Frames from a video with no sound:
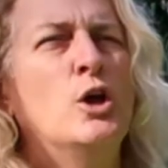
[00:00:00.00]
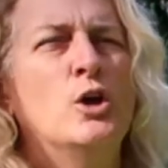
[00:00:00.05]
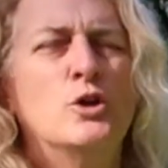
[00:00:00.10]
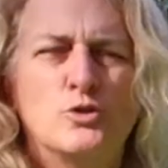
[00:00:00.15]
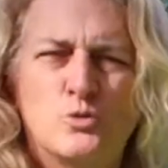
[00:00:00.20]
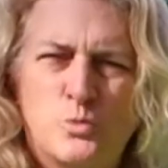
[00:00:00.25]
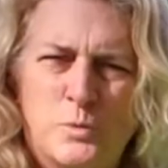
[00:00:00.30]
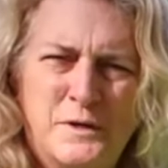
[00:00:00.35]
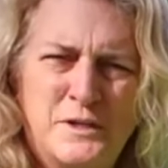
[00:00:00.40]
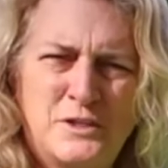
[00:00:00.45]

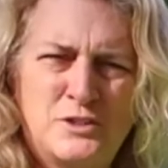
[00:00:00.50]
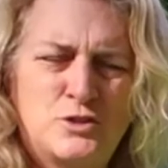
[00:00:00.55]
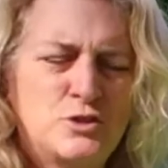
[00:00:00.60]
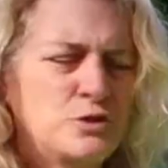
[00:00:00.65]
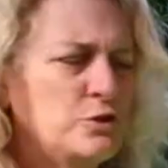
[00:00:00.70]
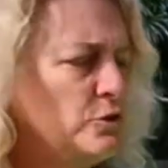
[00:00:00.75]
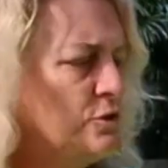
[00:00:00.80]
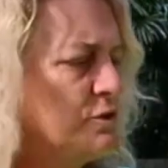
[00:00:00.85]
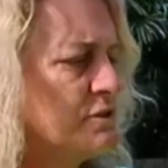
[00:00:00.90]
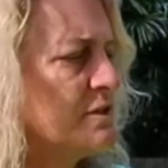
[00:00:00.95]

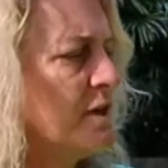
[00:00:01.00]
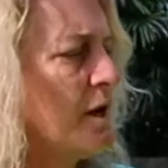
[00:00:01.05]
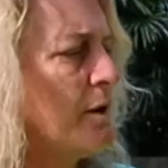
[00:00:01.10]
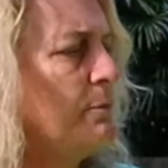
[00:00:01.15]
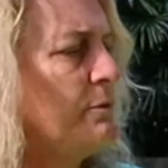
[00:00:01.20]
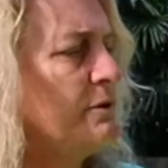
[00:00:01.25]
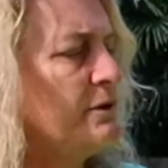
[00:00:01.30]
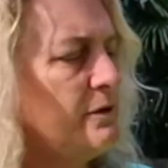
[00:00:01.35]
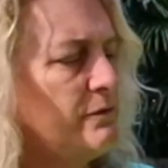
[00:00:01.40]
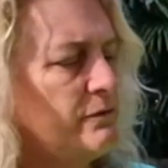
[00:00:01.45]
22s, I
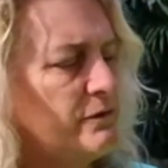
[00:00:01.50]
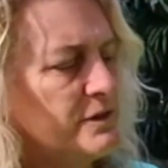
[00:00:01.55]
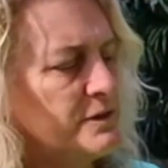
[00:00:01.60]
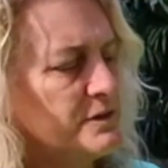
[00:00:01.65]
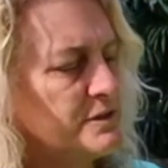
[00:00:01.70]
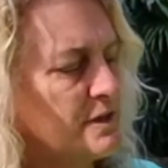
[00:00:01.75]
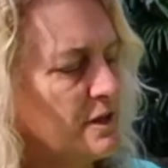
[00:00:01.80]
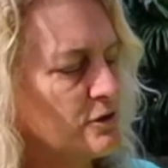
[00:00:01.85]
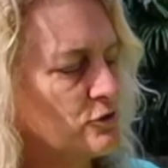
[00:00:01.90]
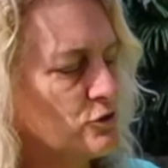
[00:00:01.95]
believe, and
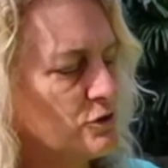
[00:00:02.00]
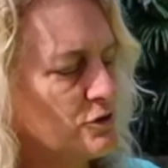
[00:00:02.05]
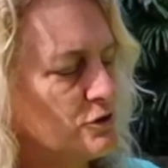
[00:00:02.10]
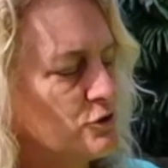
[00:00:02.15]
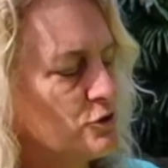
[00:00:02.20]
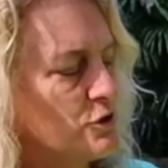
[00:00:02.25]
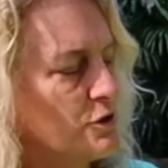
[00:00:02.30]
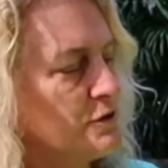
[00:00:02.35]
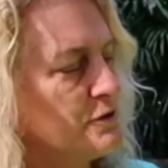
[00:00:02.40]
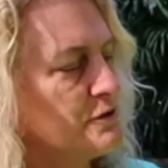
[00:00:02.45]
this actually
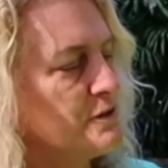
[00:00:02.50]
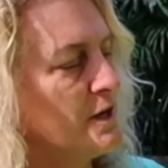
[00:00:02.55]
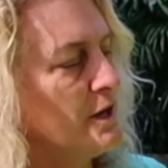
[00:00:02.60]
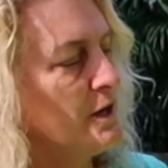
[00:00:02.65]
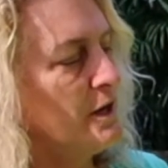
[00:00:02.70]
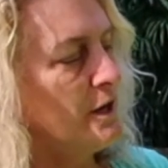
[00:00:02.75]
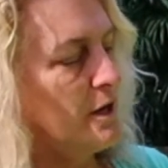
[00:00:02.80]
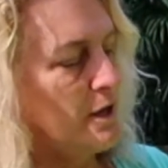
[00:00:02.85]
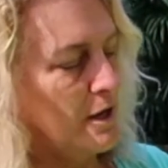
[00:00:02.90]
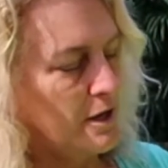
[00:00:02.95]
shows
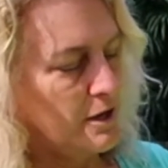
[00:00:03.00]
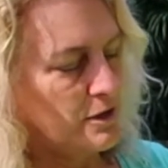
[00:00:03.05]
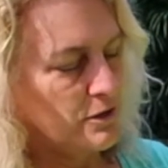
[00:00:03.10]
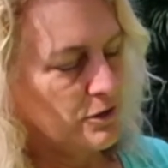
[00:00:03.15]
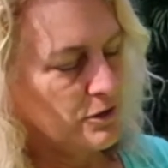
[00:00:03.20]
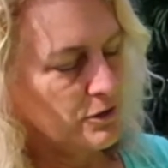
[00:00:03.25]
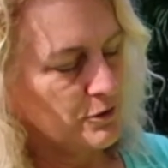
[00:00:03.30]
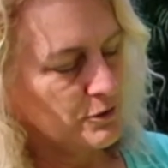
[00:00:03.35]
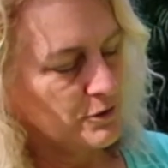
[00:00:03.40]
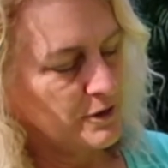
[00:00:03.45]
a
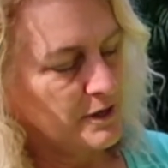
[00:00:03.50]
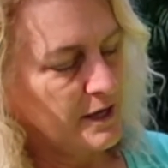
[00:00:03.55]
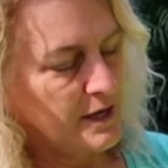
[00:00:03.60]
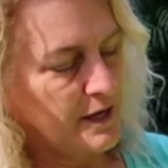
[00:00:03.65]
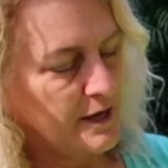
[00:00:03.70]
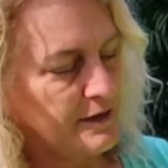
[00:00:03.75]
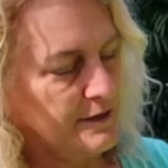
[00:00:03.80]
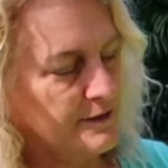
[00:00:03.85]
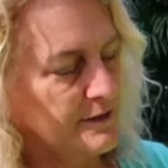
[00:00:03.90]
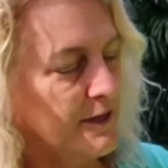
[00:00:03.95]

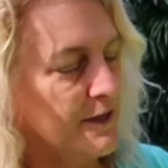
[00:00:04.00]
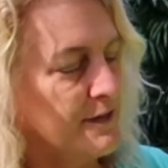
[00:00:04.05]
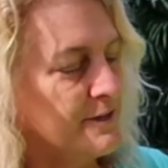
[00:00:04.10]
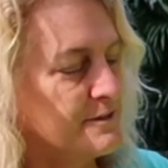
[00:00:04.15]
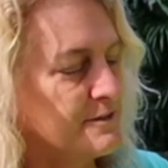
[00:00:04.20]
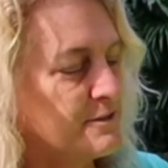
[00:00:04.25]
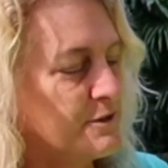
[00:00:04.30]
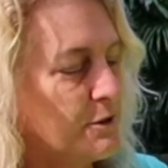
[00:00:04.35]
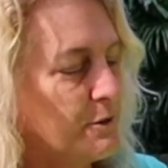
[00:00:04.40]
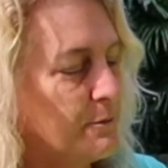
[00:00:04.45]
38.
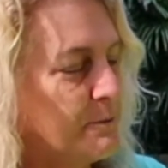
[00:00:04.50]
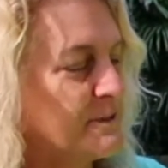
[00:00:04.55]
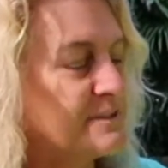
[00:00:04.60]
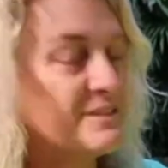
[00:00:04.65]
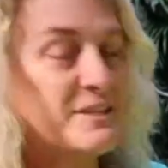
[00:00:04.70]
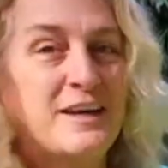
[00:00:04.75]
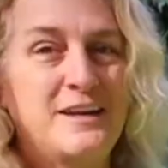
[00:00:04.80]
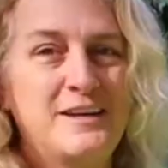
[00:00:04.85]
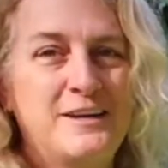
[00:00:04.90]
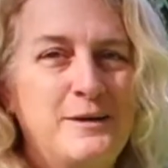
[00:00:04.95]
So I'm
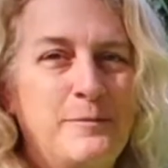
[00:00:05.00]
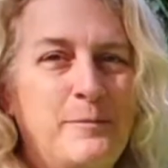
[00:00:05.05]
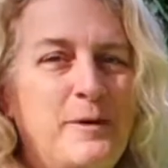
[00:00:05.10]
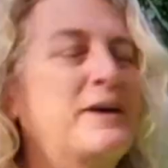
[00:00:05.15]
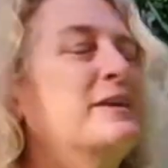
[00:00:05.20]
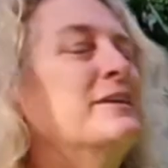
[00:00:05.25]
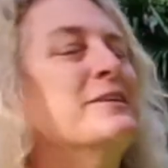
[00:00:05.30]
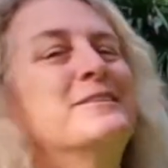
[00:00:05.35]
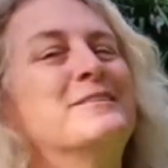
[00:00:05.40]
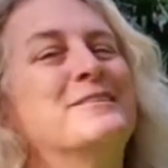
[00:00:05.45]
excited
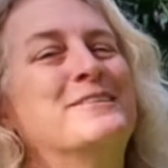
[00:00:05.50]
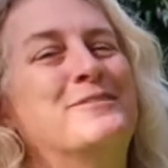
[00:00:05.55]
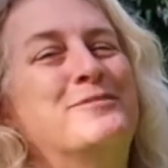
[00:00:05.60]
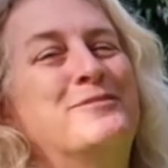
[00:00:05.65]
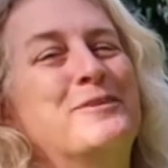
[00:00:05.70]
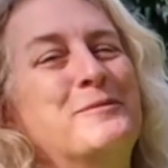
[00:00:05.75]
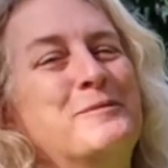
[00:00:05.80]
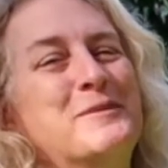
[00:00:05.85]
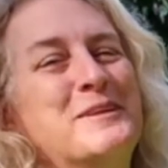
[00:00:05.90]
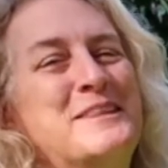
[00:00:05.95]
about
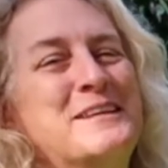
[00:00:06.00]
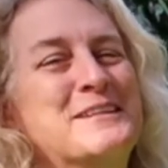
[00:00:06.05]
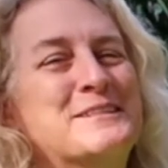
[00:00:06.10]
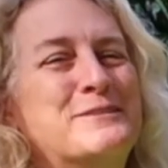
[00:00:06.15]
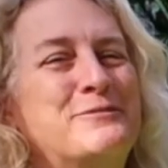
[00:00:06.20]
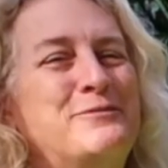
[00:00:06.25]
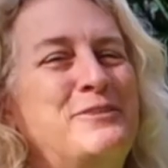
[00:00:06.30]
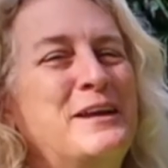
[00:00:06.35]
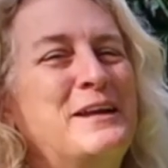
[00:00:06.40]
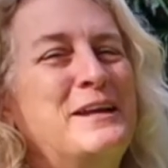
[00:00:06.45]
filming
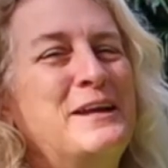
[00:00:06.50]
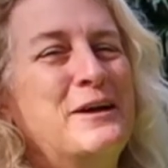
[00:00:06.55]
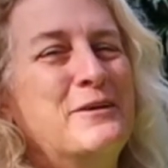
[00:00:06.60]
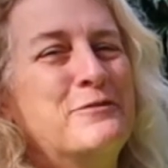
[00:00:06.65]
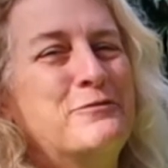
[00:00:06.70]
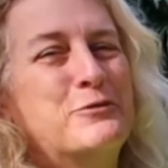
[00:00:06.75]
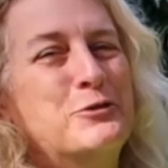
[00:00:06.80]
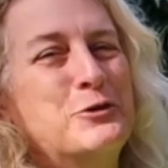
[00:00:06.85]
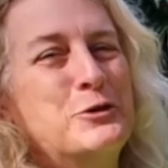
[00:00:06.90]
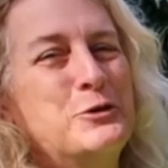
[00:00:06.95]
this video
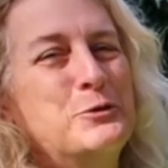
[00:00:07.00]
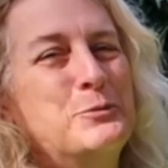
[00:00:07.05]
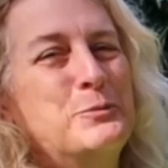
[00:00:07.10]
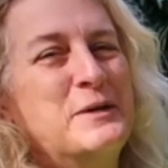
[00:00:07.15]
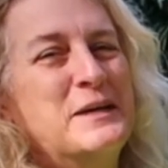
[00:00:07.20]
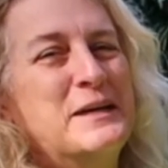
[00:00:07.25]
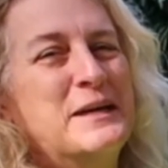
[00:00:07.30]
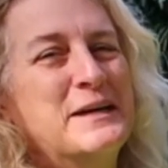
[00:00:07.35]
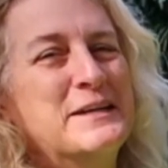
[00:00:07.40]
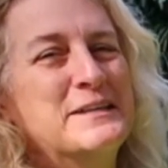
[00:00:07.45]
for you
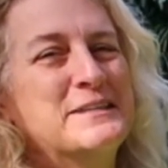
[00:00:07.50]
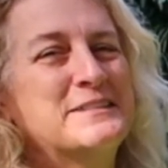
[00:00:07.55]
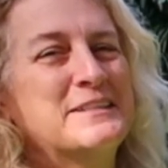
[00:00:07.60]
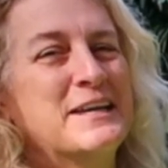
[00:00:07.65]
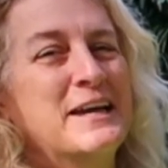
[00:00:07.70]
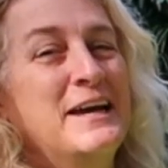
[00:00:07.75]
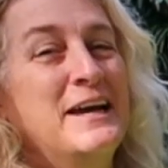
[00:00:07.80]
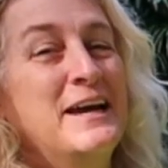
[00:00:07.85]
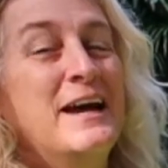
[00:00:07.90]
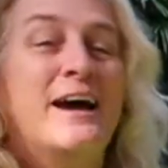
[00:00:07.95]
because
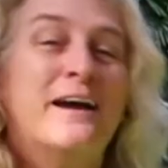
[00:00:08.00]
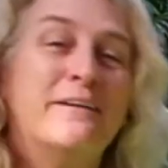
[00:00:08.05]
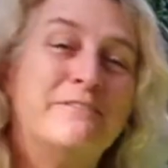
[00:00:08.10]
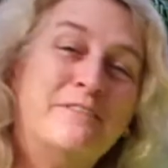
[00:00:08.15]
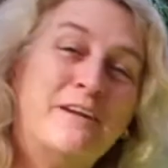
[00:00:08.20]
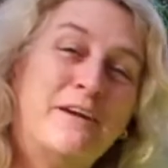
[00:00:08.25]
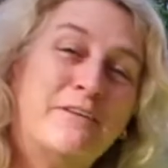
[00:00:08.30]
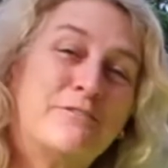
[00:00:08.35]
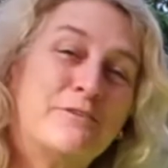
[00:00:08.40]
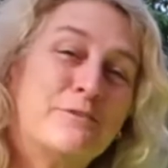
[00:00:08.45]
I've
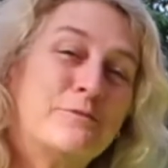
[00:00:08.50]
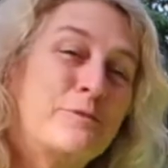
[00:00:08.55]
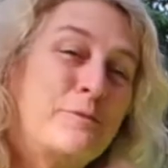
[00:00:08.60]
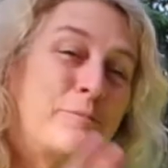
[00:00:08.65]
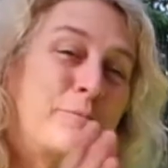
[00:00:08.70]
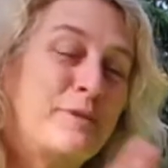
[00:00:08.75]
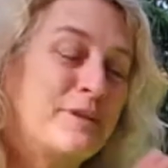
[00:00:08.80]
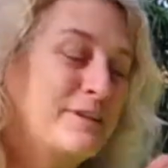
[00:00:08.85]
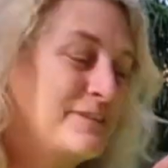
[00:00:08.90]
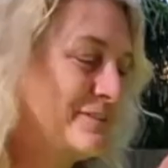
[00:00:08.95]
never
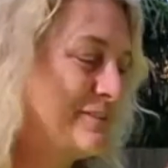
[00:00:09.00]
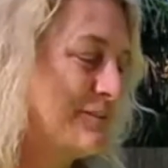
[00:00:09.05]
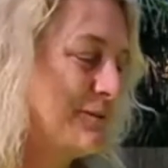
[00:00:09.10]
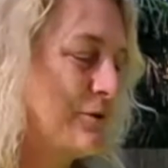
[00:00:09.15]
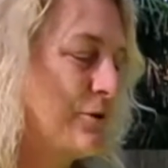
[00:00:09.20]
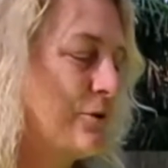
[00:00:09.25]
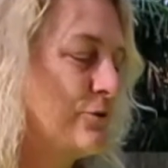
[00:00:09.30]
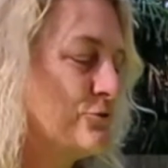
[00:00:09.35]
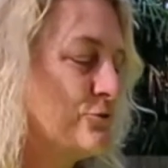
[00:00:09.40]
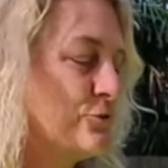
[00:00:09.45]
replaced the
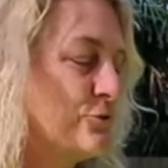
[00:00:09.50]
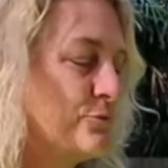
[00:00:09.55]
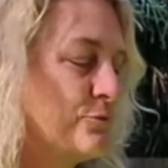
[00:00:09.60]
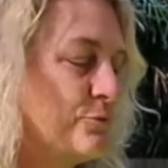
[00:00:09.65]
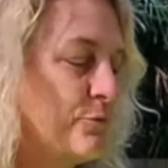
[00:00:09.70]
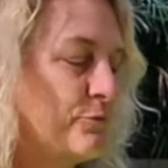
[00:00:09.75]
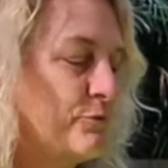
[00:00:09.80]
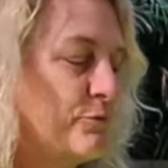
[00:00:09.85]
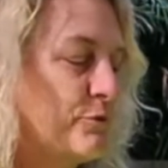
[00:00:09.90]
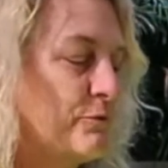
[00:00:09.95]
cartridge
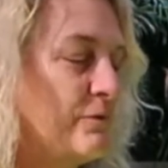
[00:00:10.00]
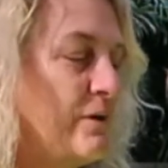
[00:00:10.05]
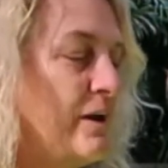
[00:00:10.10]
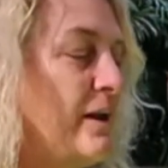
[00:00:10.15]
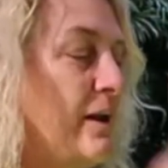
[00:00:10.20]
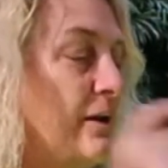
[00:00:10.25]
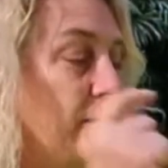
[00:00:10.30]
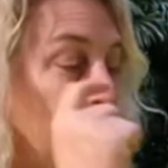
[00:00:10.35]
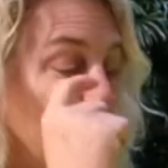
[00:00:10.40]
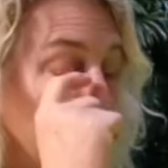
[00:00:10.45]
before. Right
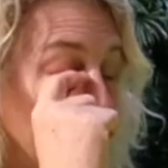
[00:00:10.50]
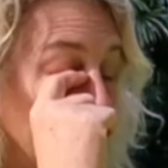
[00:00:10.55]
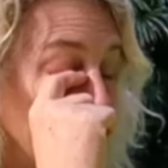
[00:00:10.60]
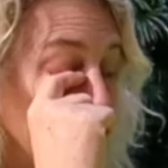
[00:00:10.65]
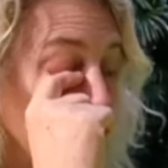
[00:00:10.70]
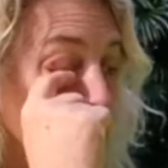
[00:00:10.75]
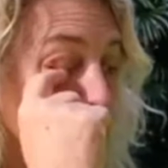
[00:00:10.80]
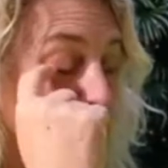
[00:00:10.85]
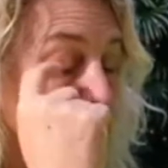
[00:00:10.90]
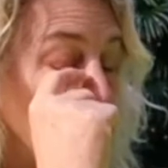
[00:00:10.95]
now you can
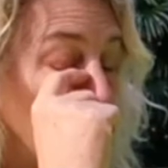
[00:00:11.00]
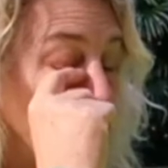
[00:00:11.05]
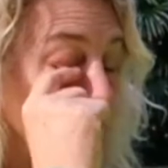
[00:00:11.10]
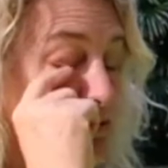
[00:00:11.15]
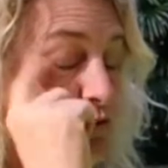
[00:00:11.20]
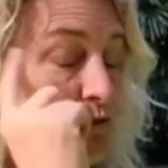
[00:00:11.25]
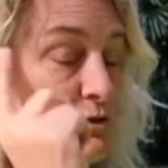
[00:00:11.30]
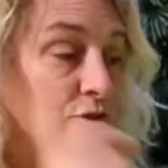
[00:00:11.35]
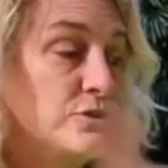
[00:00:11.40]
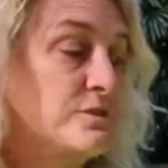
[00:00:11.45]
see that the
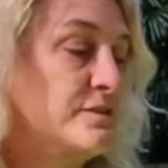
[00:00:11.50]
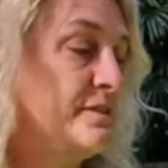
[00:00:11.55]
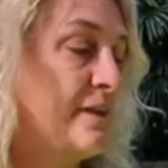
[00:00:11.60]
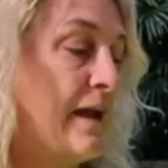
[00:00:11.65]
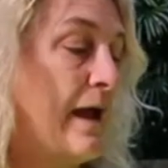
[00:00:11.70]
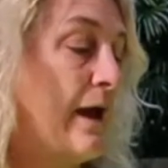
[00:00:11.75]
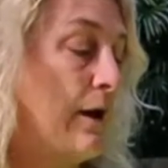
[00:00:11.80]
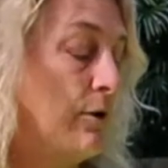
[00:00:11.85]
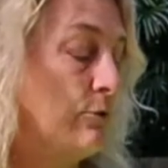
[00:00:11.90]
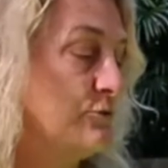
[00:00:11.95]
cartridge is
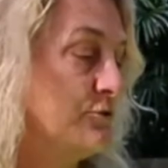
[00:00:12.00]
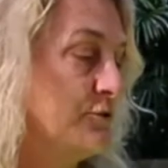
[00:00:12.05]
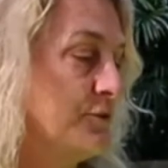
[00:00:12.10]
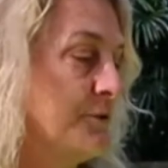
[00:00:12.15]
out